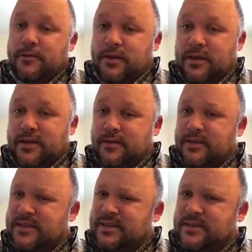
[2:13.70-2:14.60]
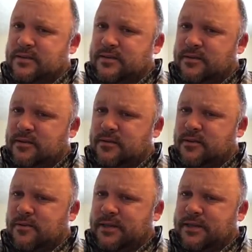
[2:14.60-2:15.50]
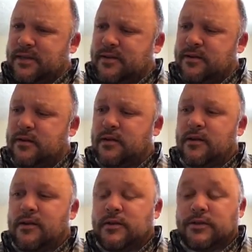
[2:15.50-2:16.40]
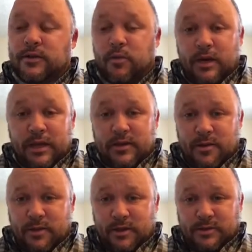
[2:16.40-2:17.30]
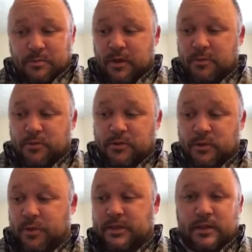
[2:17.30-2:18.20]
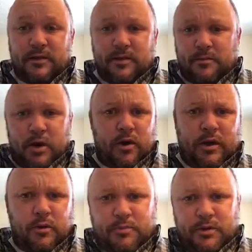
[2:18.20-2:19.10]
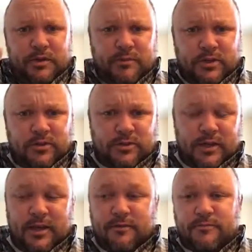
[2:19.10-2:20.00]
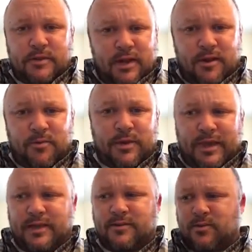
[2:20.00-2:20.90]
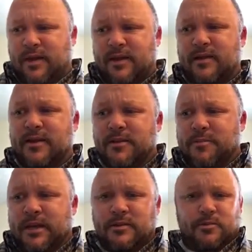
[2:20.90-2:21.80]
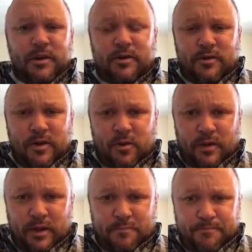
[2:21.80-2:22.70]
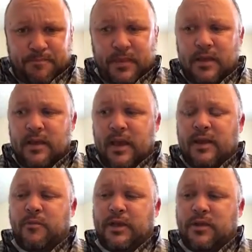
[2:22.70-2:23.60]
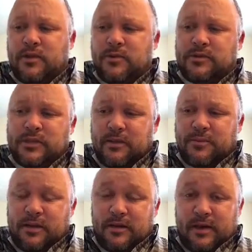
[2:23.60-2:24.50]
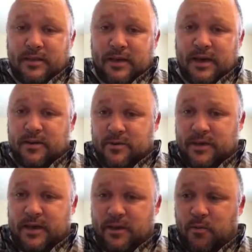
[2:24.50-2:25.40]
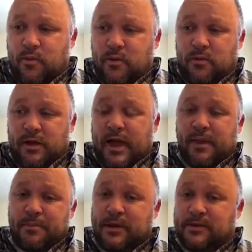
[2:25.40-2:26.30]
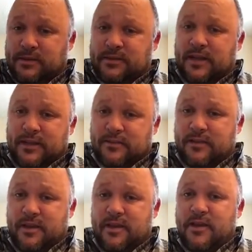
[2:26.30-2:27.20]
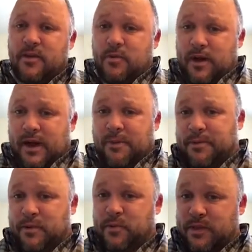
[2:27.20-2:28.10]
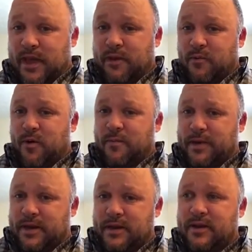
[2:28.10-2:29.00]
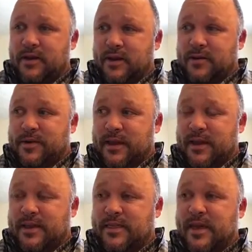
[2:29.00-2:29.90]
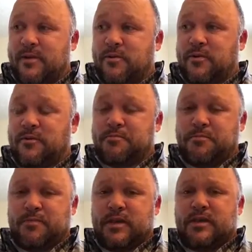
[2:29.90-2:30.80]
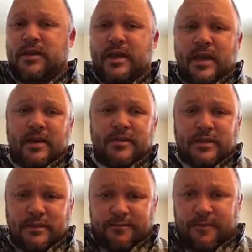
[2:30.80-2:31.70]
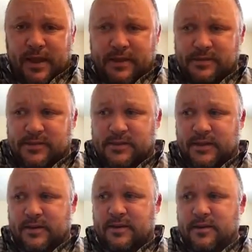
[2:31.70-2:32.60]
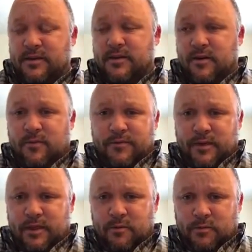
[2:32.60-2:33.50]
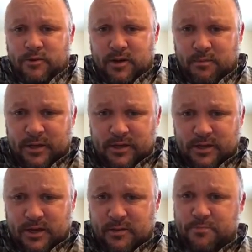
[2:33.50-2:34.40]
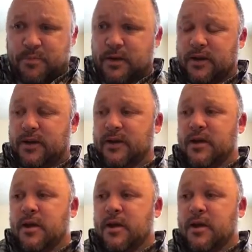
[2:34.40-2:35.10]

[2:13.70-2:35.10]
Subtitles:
thinking, I don't know about that. So what do you do with those people? Do we tell them, "Oh, I don't believe that you're saved"? No, we can't do that because we don't know them. And when you do something like that, okay, what will happen is exactly what happened with that woman. Okay, they will get on the defense, and hopefully they won't try to beat you up. But